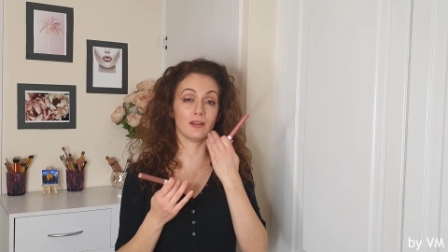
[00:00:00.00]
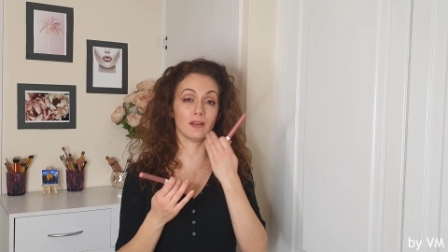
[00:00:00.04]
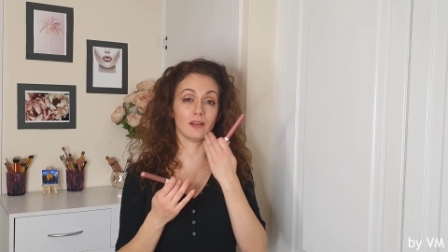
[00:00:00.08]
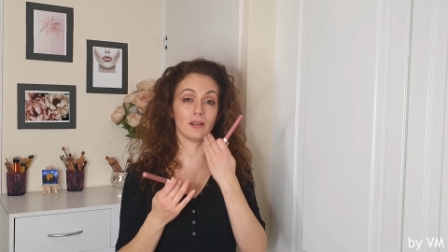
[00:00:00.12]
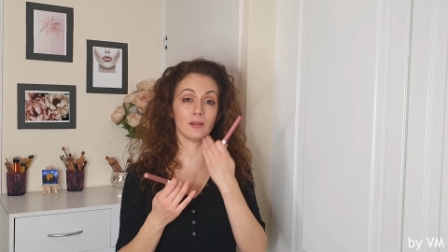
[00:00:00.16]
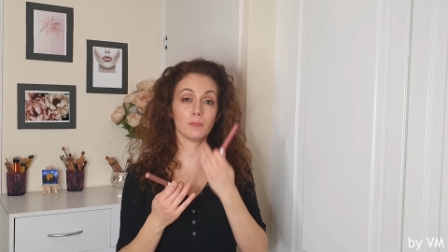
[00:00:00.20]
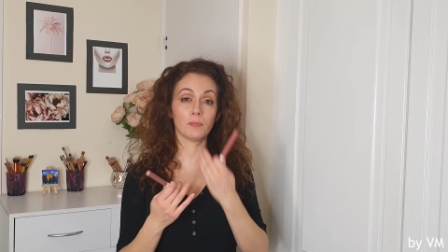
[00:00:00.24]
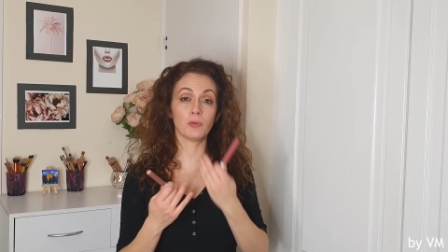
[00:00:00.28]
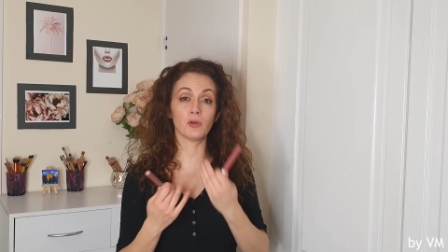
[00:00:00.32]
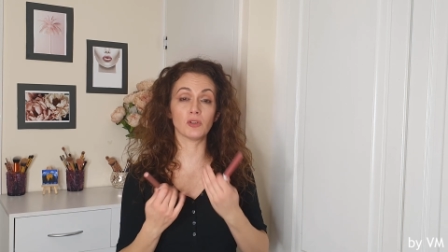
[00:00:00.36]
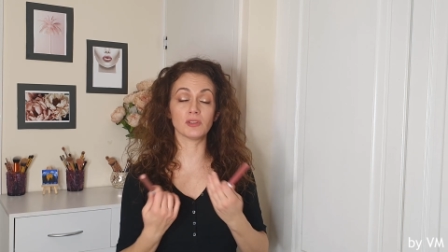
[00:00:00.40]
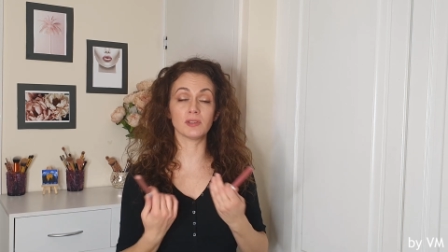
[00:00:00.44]

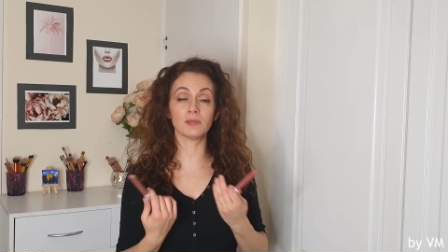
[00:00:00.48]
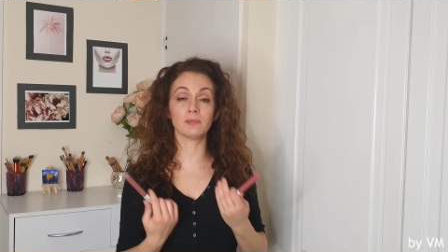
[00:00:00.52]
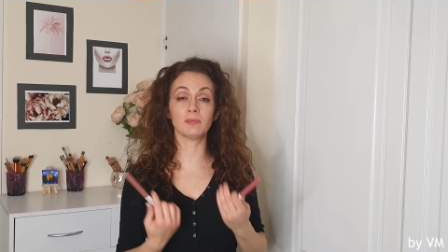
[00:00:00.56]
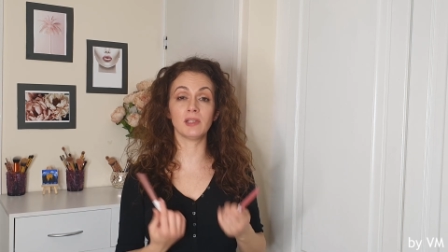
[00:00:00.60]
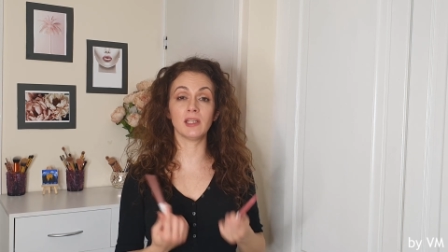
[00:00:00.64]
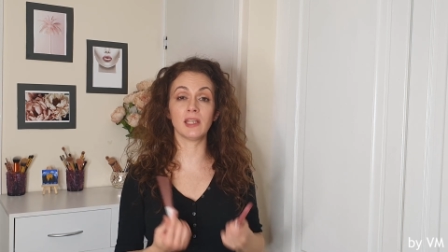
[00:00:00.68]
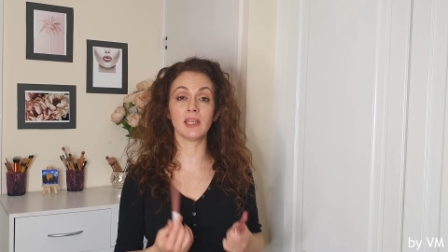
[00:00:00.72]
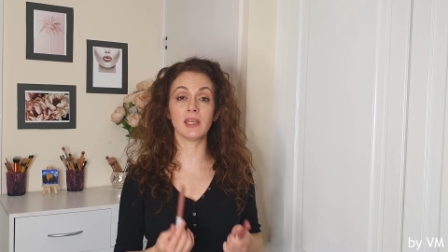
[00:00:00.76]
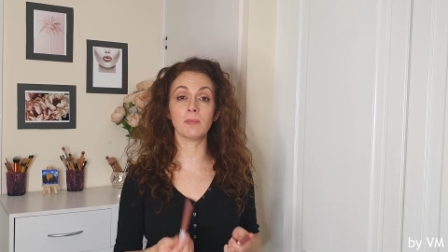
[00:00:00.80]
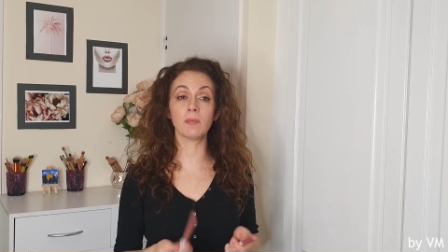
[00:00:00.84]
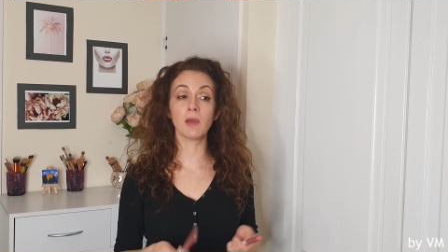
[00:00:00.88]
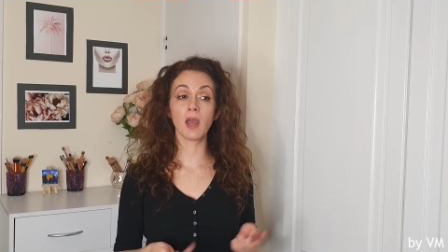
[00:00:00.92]
bottom
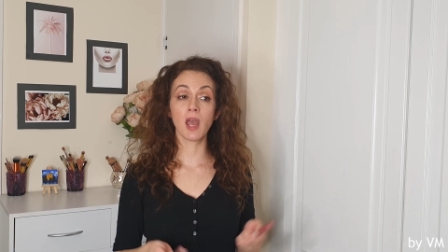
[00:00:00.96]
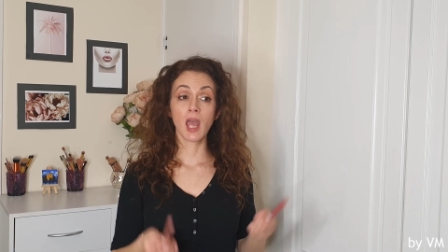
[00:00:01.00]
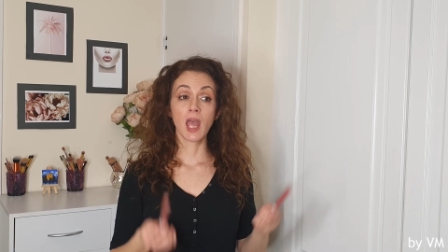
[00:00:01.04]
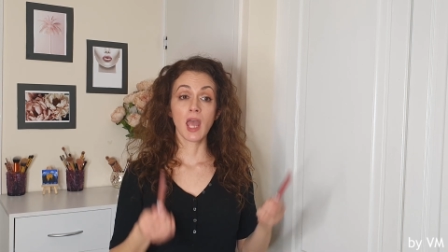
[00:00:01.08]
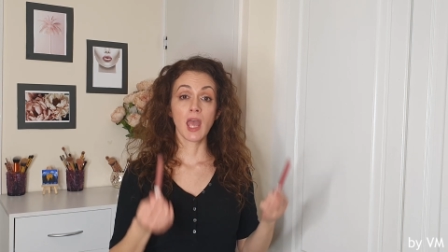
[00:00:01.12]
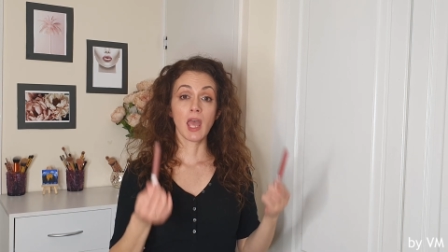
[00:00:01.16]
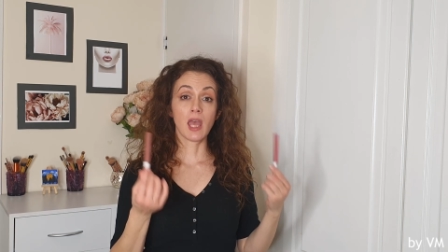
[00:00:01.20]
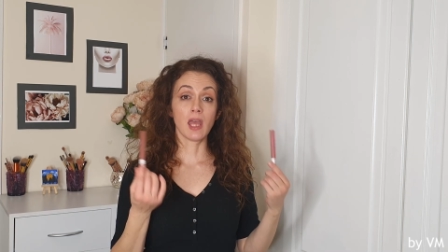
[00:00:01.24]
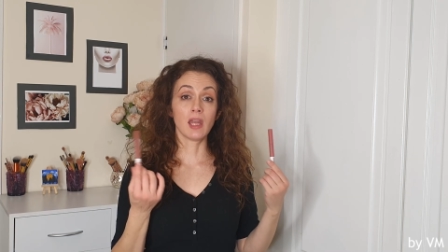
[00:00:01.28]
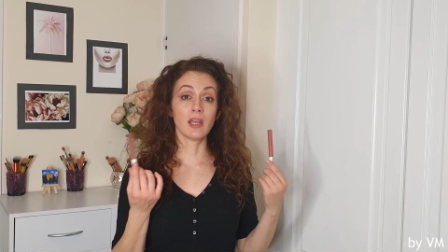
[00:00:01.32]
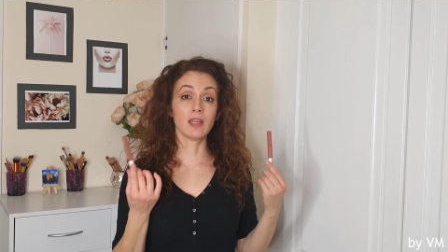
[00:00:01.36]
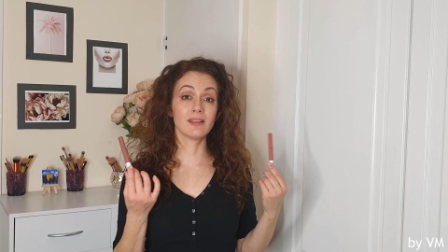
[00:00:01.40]
lip,
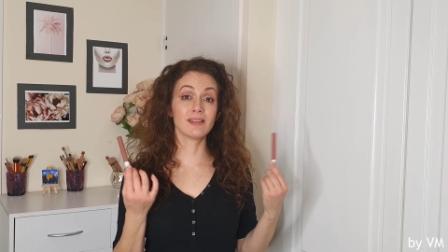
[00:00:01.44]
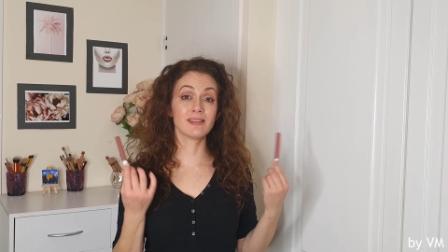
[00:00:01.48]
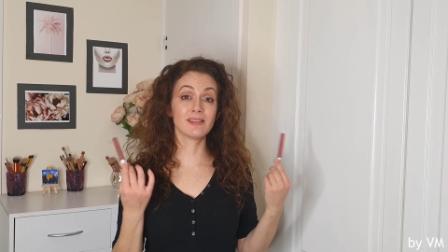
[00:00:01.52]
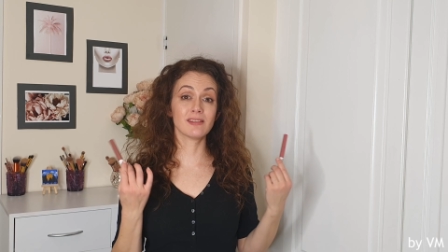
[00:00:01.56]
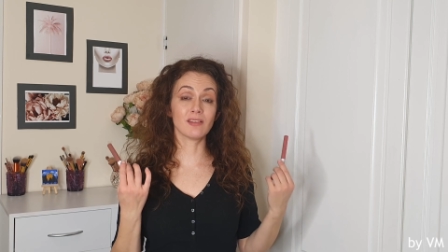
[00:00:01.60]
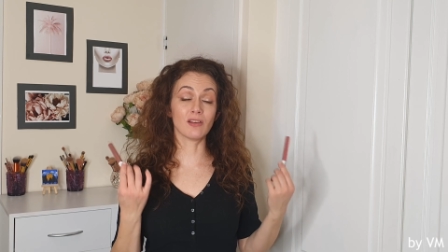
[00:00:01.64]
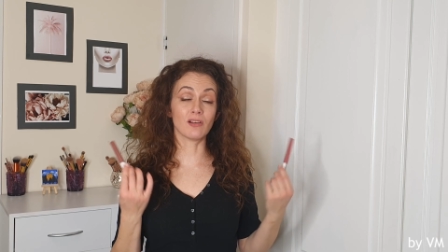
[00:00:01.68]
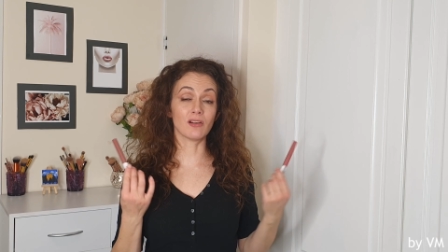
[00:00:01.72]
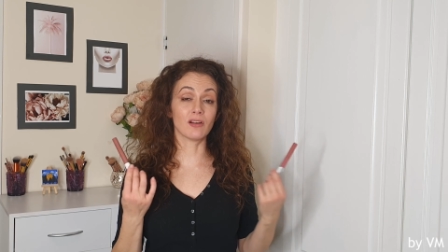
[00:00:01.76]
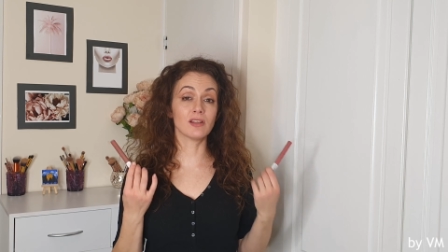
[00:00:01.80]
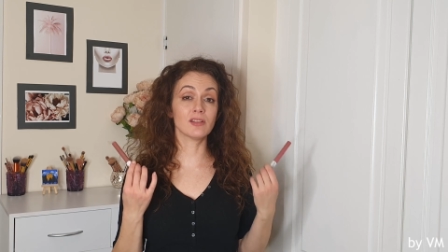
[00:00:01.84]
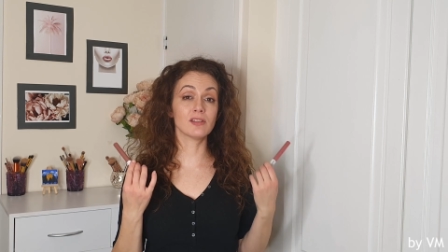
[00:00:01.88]
and it
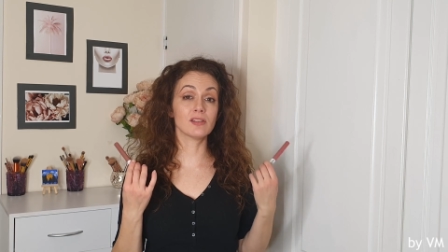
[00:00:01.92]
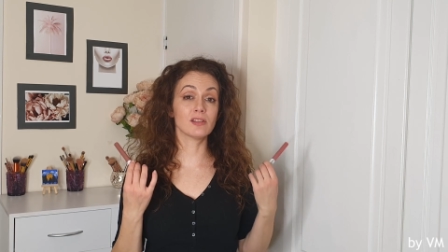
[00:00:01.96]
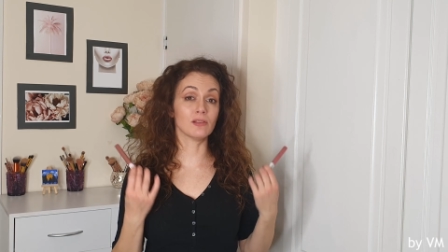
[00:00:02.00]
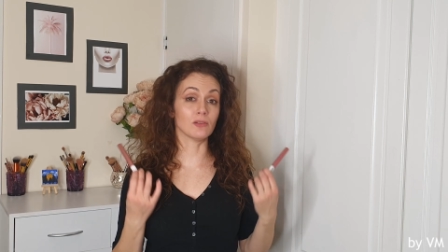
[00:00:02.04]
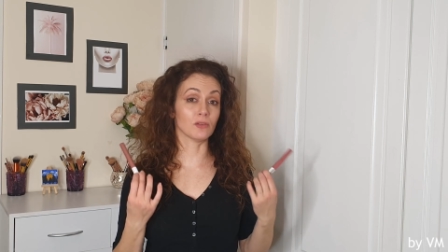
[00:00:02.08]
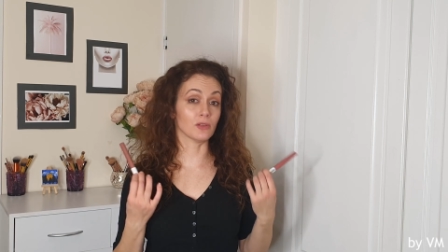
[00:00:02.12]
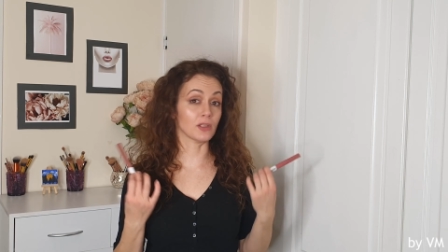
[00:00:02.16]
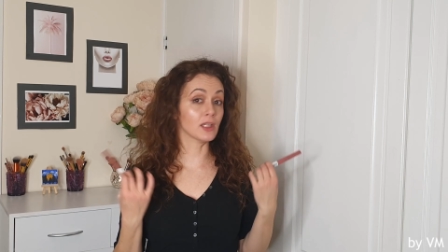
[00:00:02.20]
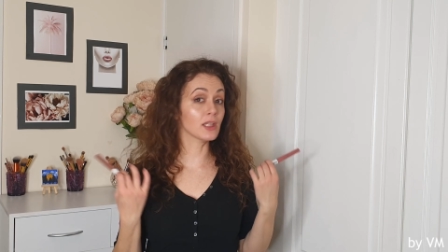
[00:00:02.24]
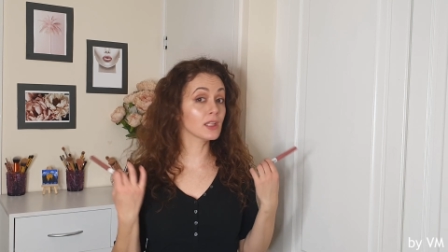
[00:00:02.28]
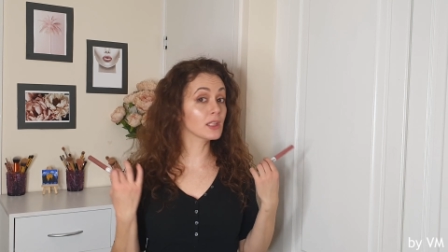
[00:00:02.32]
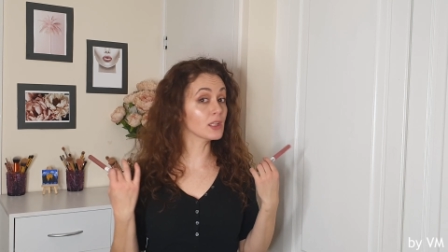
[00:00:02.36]
starts
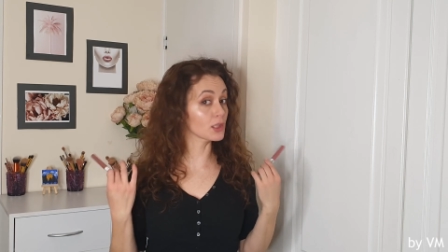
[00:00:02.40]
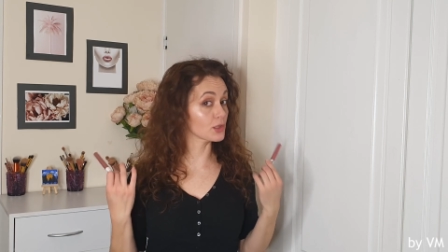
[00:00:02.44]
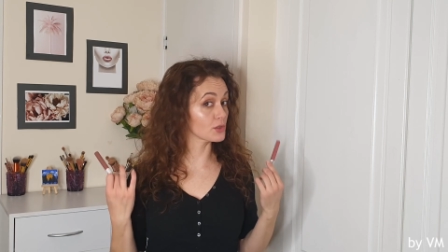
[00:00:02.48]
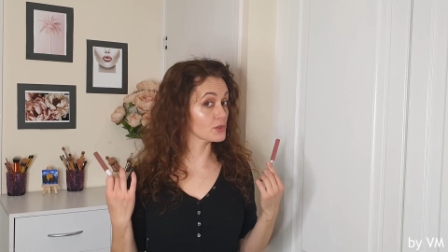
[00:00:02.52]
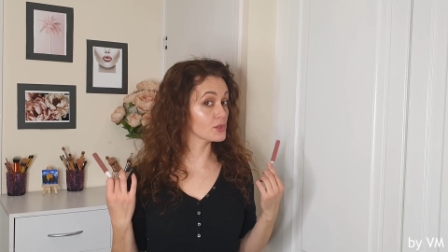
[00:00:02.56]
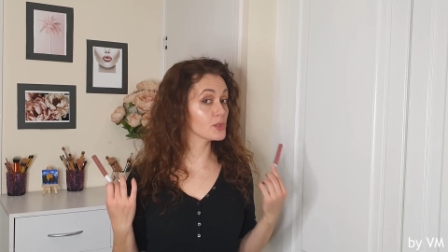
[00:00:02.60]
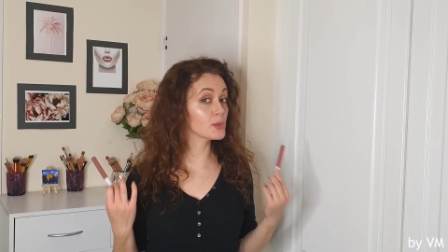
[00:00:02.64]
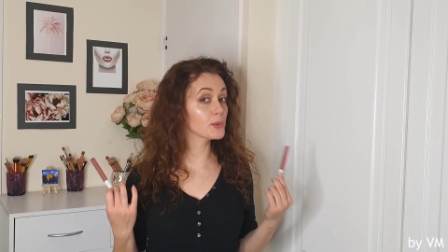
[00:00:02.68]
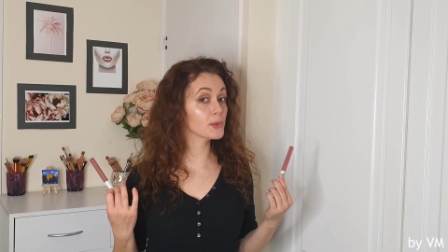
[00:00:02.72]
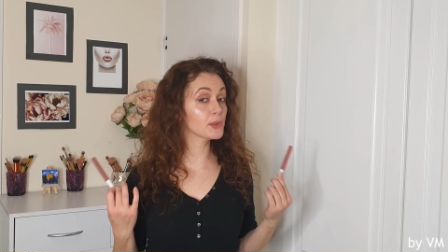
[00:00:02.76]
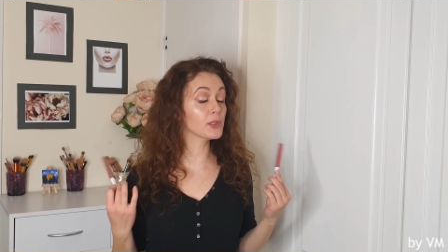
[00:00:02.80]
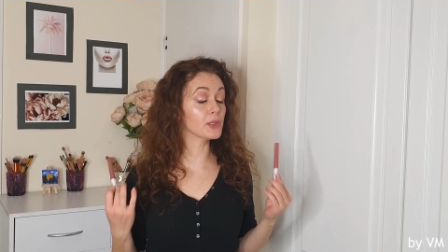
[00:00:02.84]
looking not
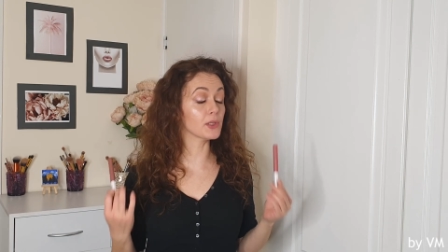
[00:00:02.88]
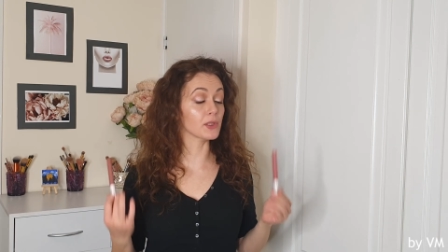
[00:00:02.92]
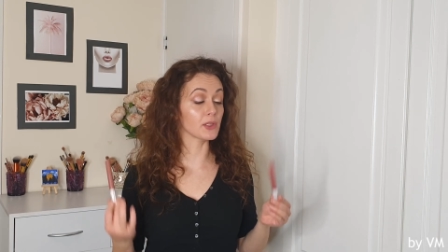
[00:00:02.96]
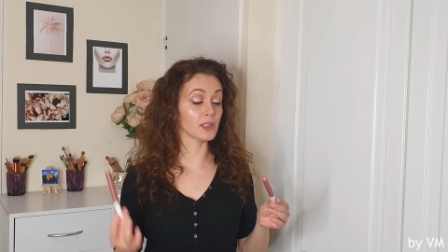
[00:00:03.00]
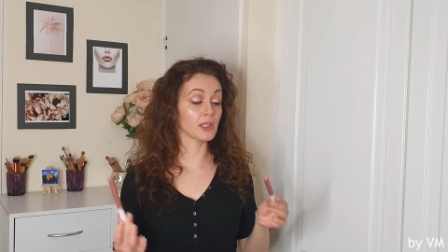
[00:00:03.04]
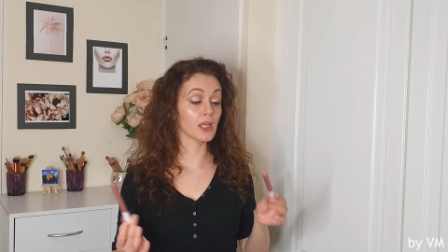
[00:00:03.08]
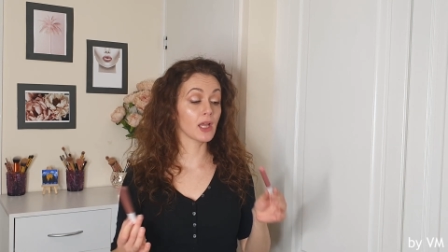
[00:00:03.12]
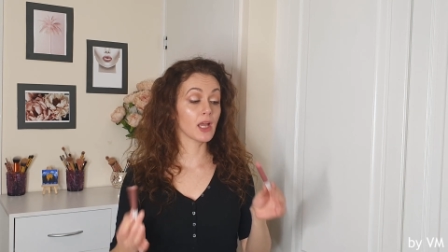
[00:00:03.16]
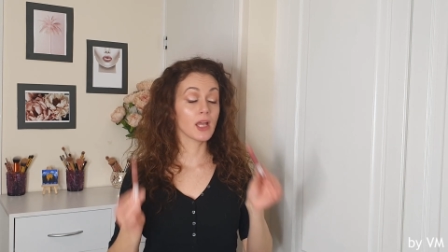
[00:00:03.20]
so good.